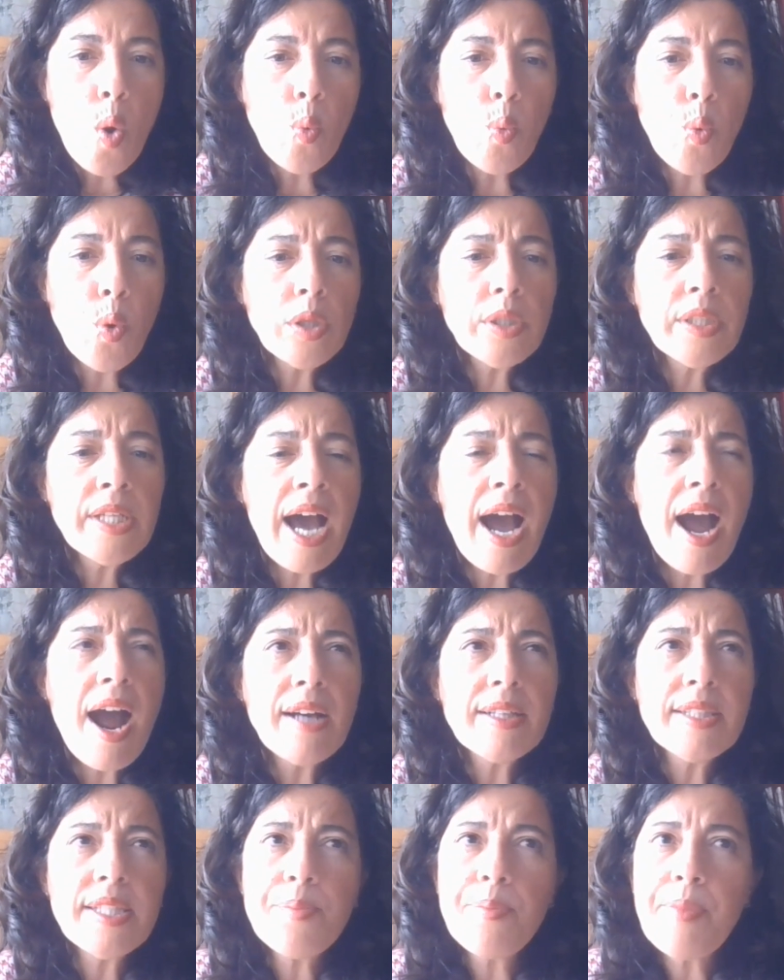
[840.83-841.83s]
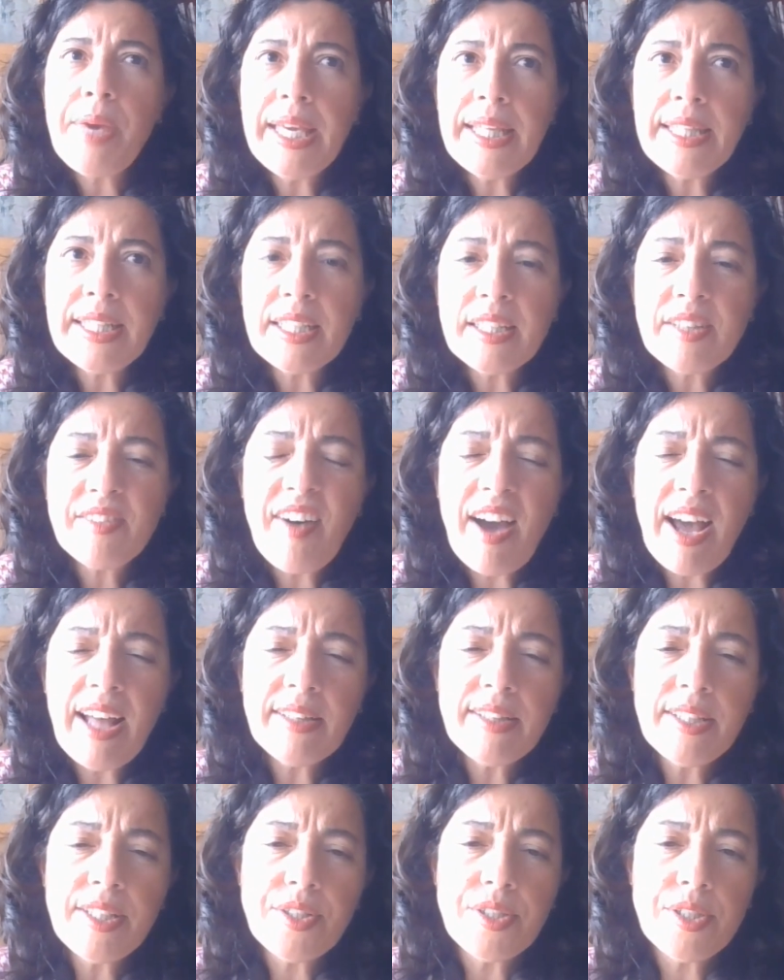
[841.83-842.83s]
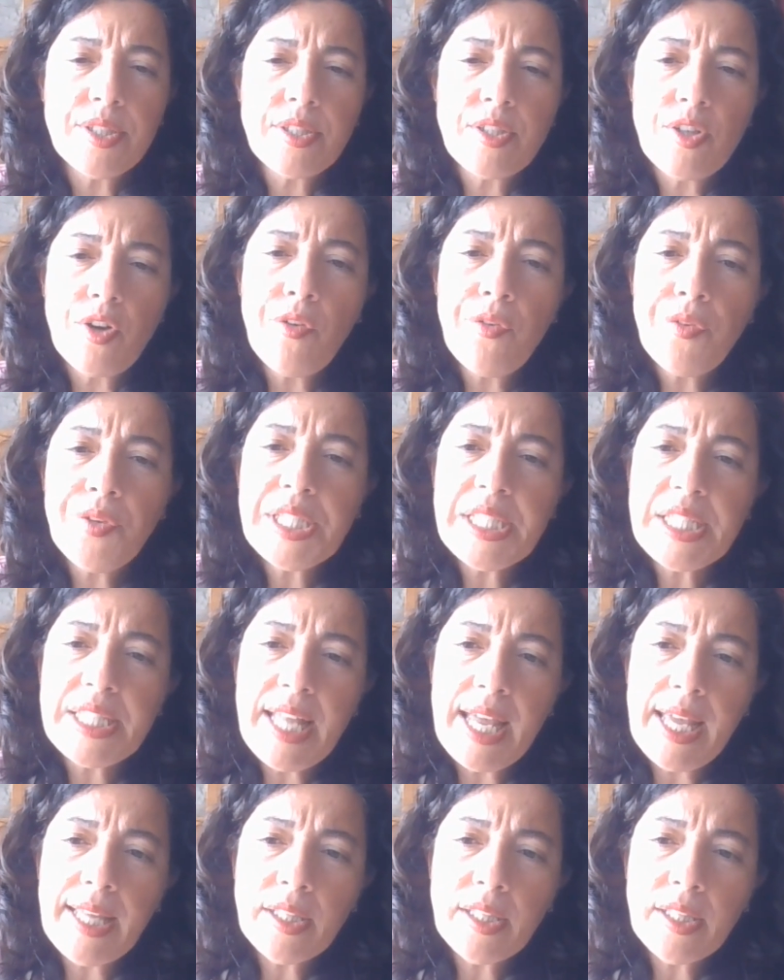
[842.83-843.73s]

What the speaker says: What are the main advantages of a state